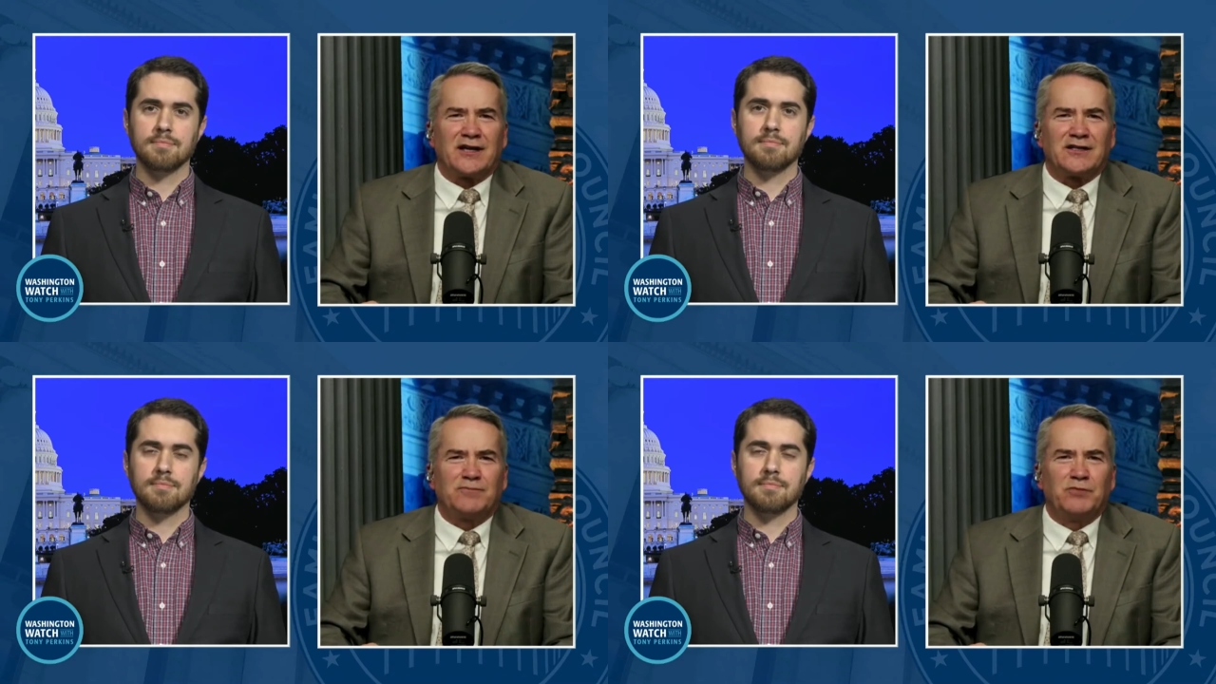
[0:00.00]

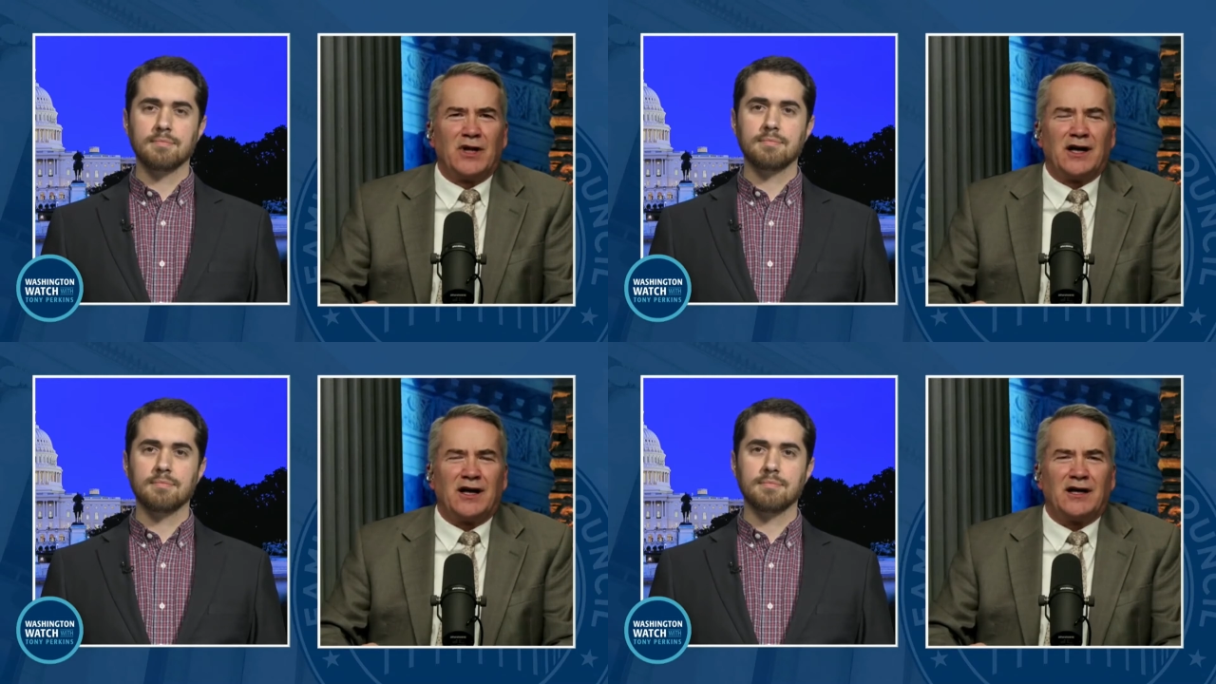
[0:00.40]
Speaker 1: that
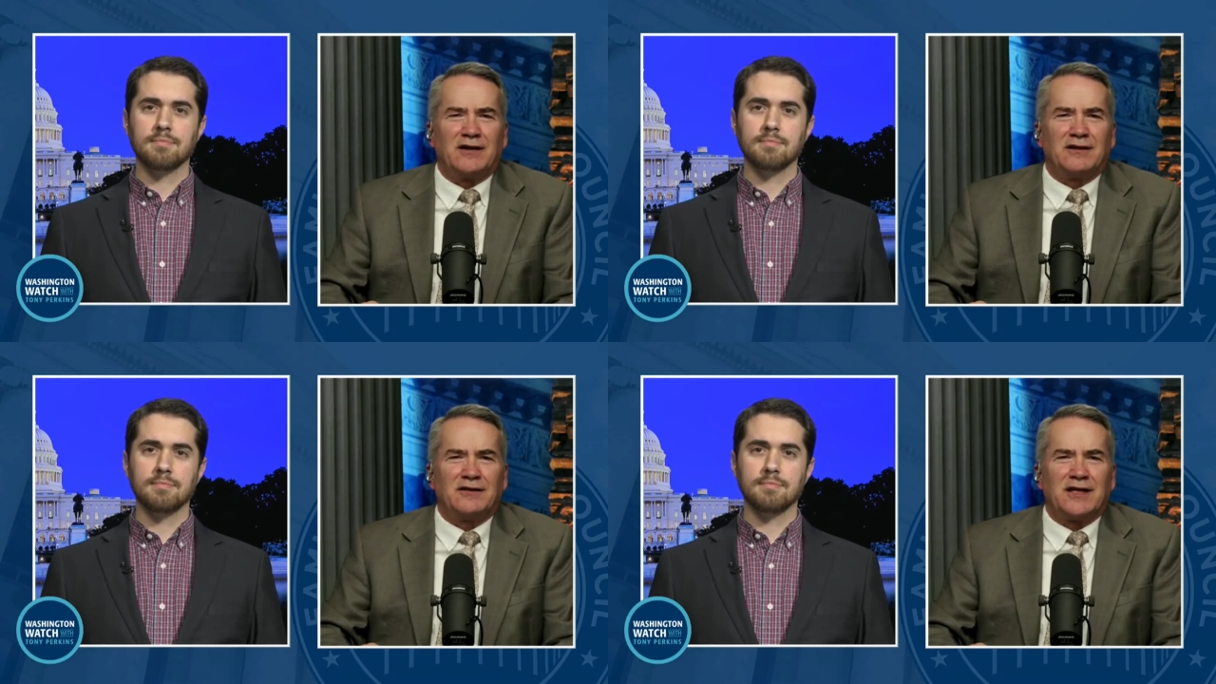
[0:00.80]

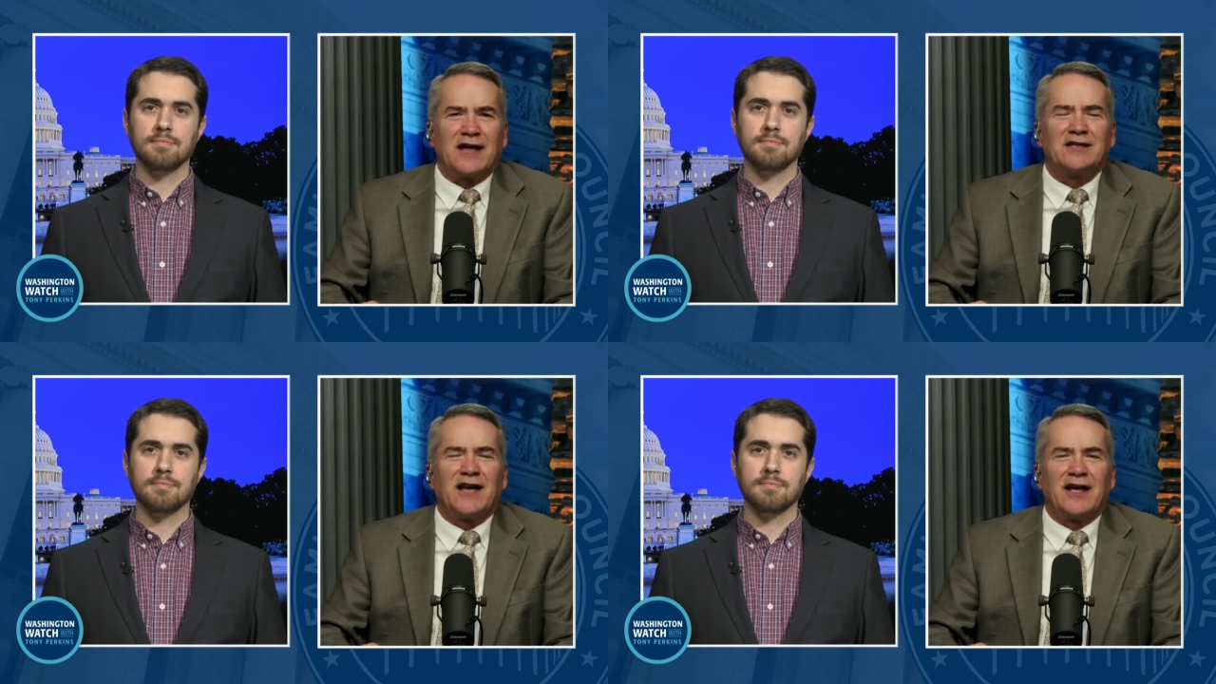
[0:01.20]
uh,
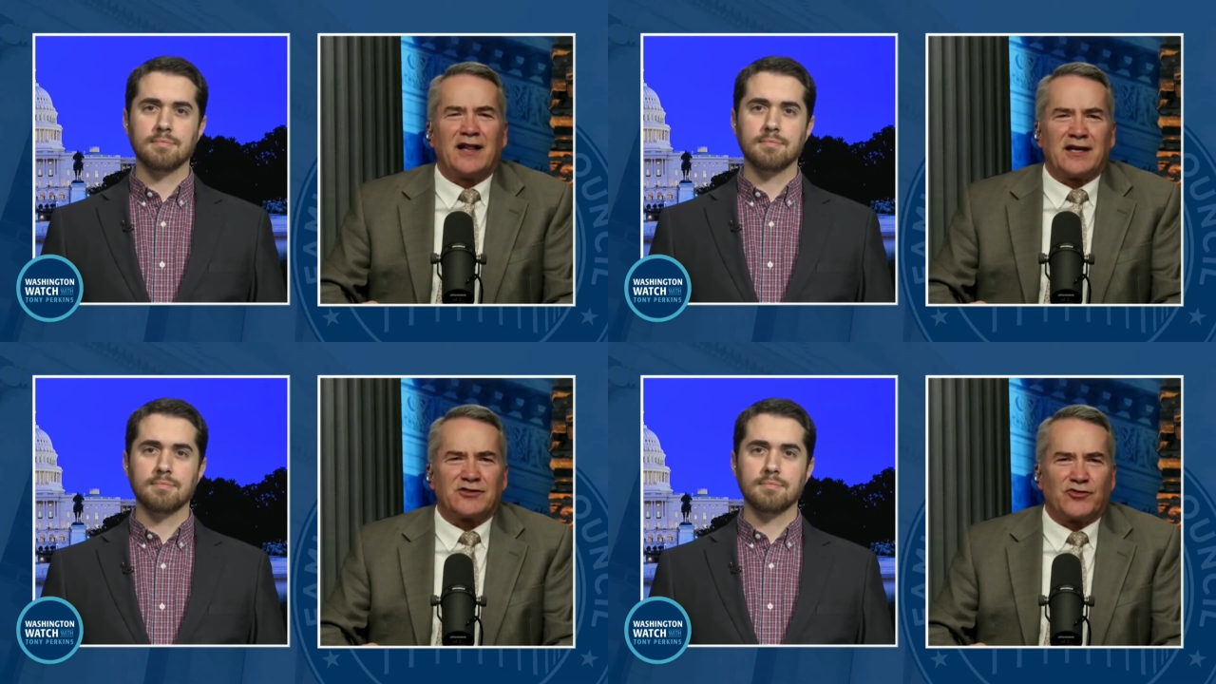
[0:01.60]
that day
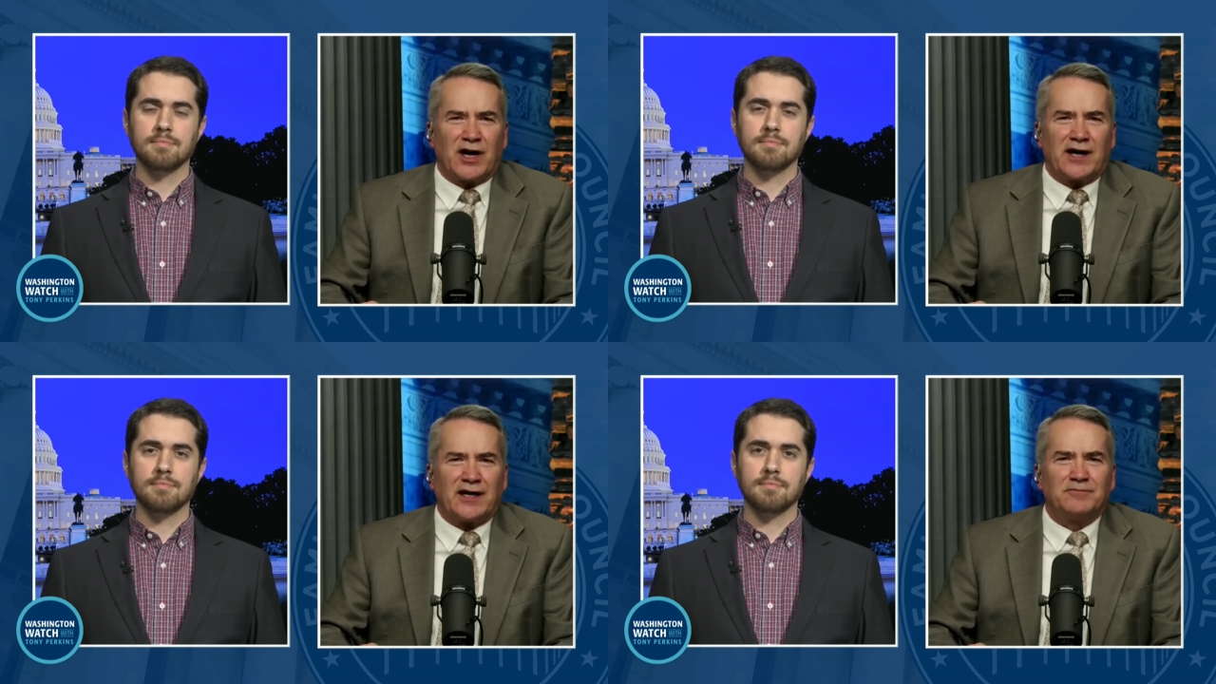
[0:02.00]
last
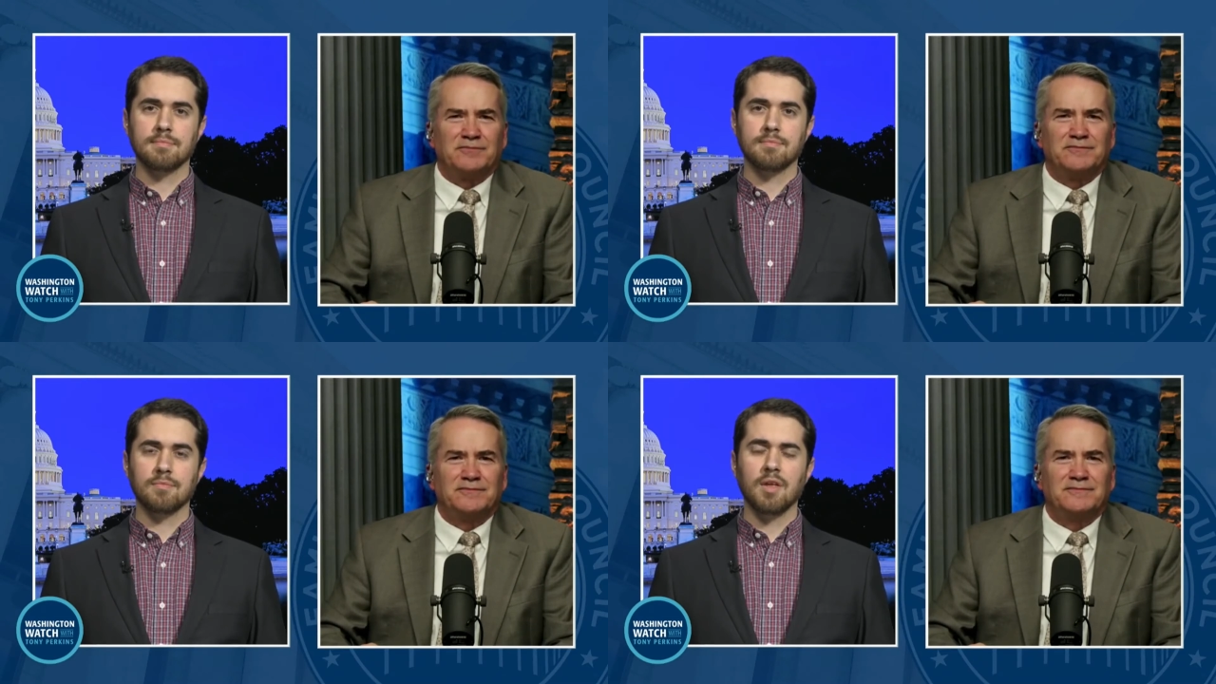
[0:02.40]
Friday.
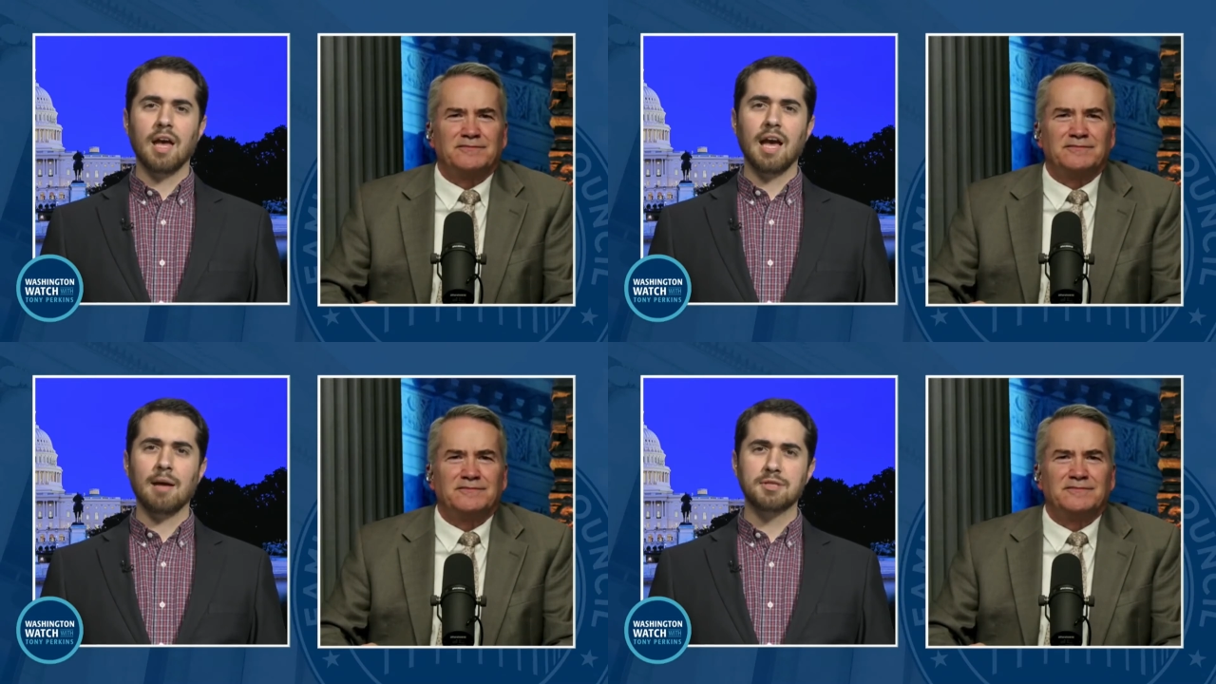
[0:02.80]

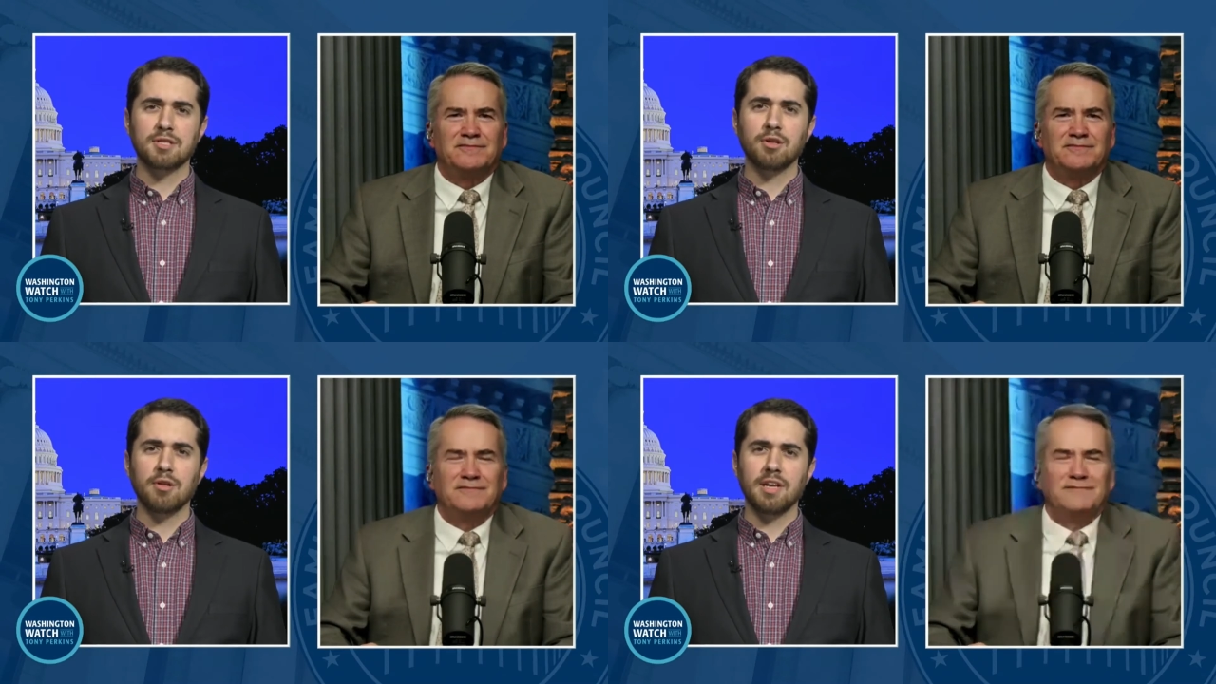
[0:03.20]

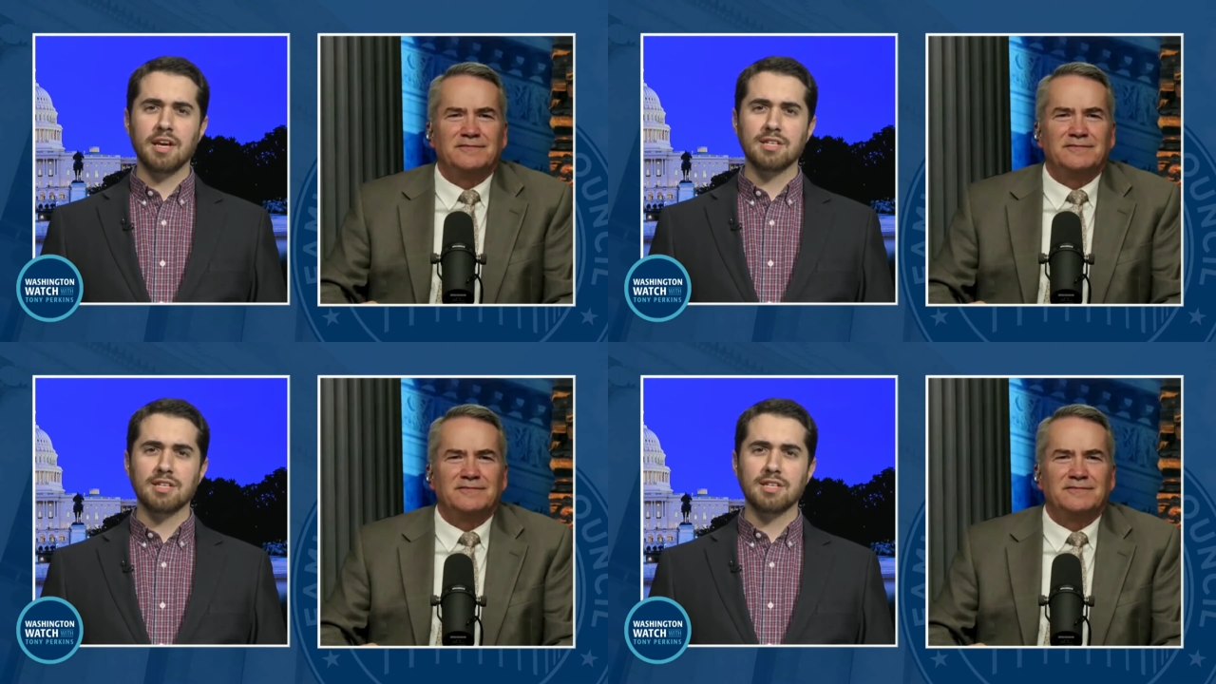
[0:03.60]
Speaker 2: Absolutely, it's